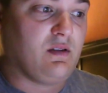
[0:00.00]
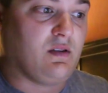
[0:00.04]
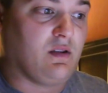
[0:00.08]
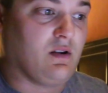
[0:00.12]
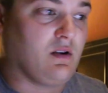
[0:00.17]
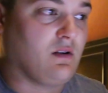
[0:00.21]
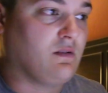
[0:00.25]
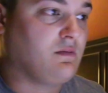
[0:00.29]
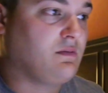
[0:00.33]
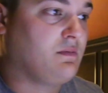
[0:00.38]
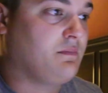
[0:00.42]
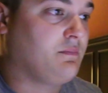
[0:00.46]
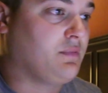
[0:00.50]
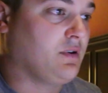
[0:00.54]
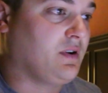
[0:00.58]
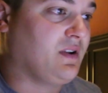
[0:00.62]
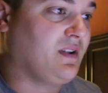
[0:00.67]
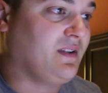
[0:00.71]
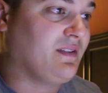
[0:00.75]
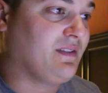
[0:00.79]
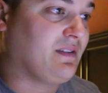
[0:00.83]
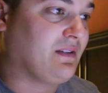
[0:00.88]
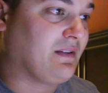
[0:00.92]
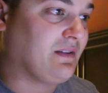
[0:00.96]
you know,
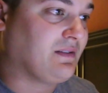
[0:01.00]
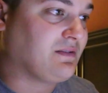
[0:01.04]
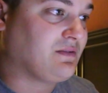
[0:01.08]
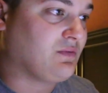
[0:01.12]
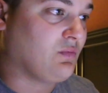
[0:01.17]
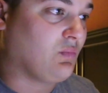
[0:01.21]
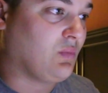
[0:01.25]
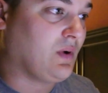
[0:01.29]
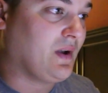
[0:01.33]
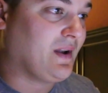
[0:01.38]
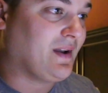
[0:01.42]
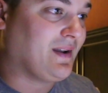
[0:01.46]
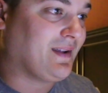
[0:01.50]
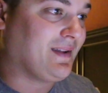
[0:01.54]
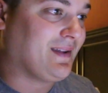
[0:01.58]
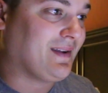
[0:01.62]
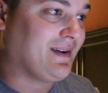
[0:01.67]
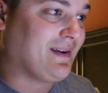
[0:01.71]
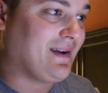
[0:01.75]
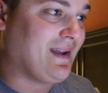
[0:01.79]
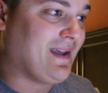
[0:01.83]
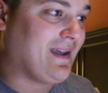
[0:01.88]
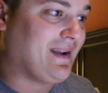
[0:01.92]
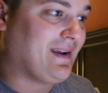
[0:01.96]
pretty easy way to
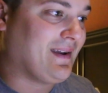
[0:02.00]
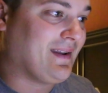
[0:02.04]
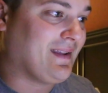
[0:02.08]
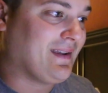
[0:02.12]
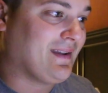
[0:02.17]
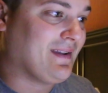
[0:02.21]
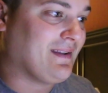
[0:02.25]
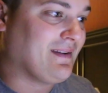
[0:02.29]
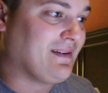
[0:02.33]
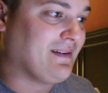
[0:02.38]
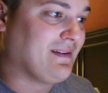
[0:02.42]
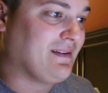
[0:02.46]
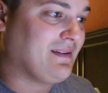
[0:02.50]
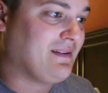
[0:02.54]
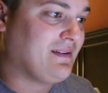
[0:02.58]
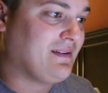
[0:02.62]
get an edit in,